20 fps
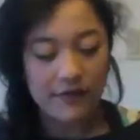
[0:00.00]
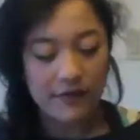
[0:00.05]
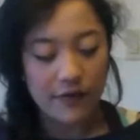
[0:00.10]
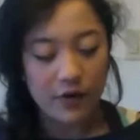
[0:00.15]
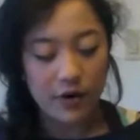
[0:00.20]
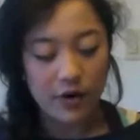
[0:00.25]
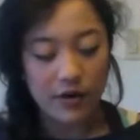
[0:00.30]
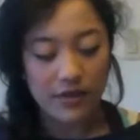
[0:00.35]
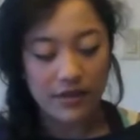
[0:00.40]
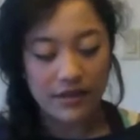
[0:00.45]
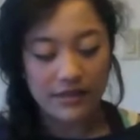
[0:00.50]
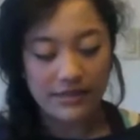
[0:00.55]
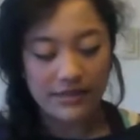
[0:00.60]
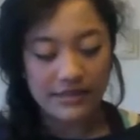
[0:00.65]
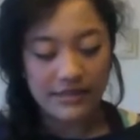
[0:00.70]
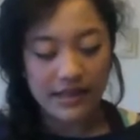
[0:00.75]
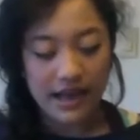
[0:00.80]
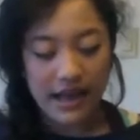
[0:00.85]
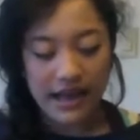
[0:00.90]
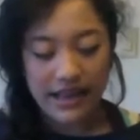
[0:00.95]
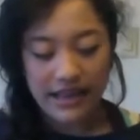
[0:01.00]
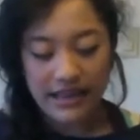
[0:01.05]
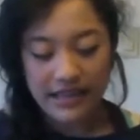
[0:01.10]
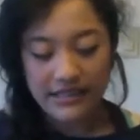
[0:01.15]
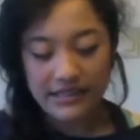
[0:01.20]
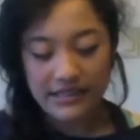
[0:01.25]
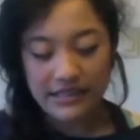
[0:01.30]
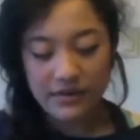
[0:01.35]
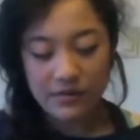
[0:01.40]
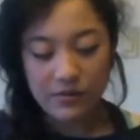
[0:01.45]
for the
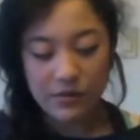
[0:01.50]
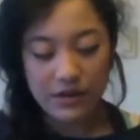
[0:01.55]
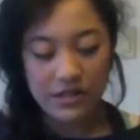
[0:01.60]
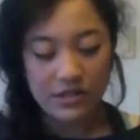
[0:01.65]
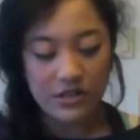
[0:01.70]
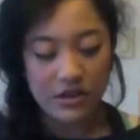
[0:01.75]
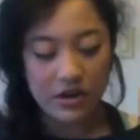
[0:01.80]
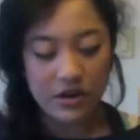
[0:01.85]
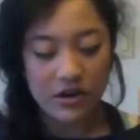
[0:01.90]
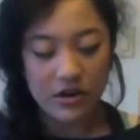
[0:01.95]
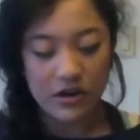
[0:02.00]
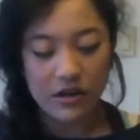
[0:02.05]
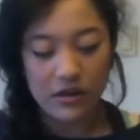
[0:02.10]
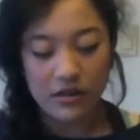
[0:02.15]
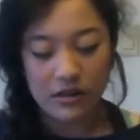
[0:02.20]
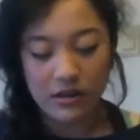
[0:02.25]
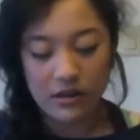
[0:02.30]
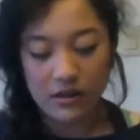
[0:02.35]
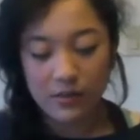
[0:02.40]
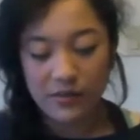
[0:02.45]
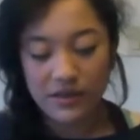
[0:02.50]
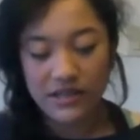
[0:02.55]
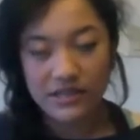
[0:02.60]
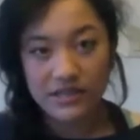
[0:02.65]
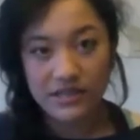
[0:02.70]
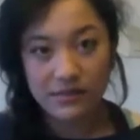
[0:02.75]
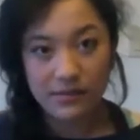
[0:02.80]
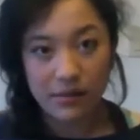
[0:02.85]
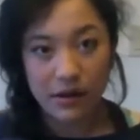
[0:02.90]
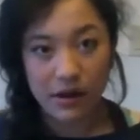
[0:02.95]
sides, which are a little bit
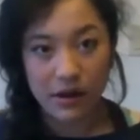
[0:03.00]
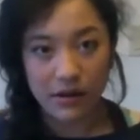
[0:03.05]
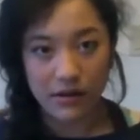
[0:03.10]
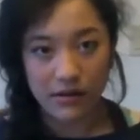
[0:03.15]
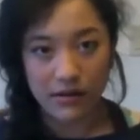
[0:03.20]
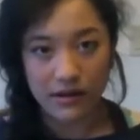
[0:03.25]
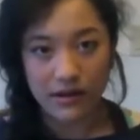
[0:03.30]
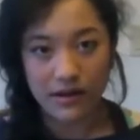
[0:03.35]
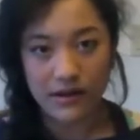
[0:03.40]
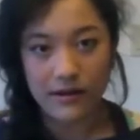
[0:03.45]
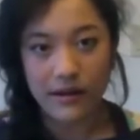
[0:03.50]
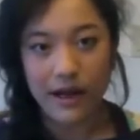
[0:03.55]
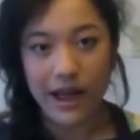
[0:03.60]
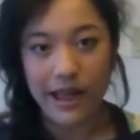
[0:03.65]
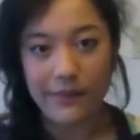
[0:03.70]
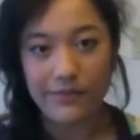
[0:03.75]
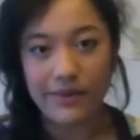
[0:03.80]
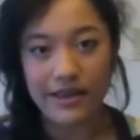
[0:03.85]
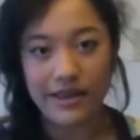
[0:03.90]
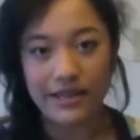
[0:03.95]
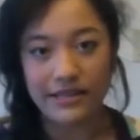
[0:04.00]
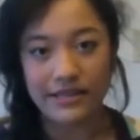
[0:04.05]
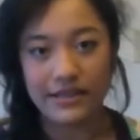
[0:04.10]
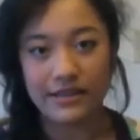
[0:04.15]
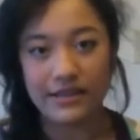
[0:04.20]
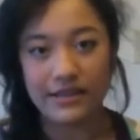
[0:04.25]
smaller, I picked